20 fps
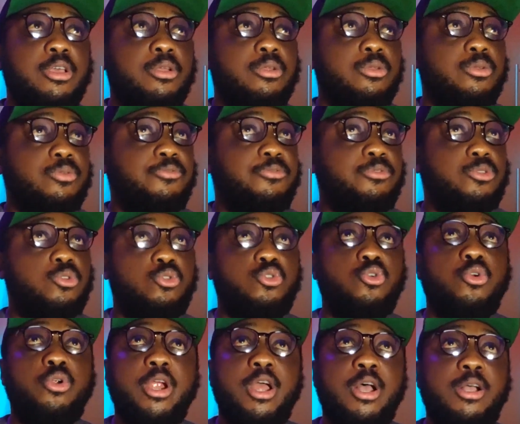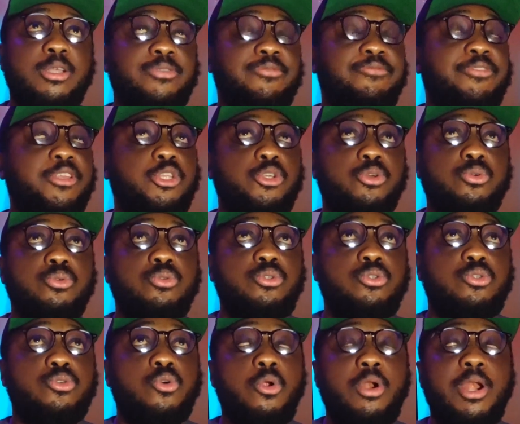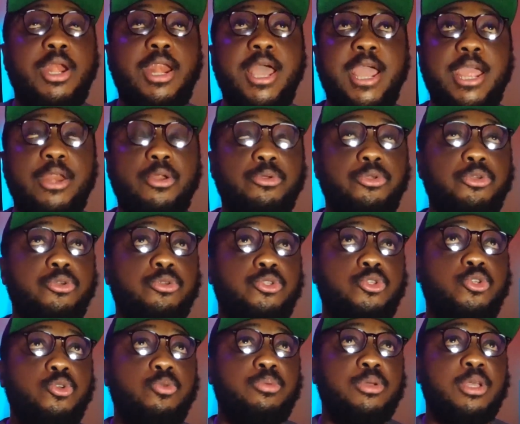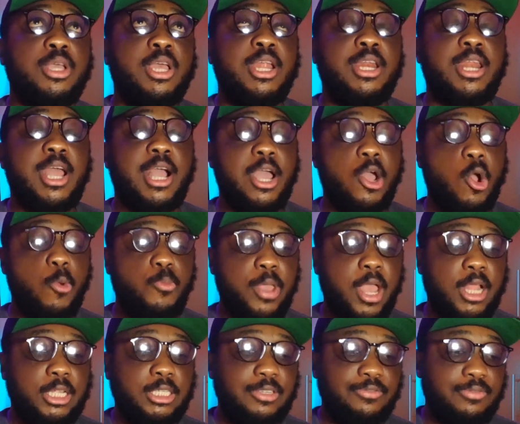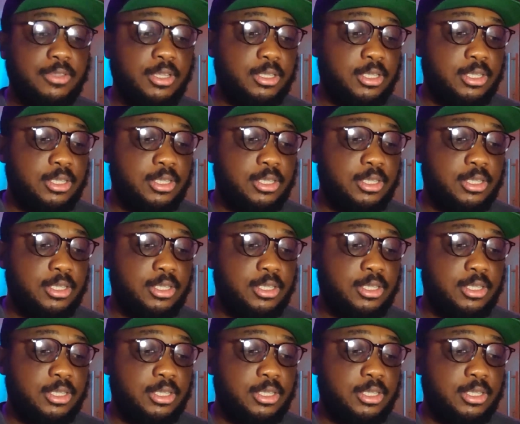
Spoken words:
tutorials, videos online on YouTube that can help you achieve this.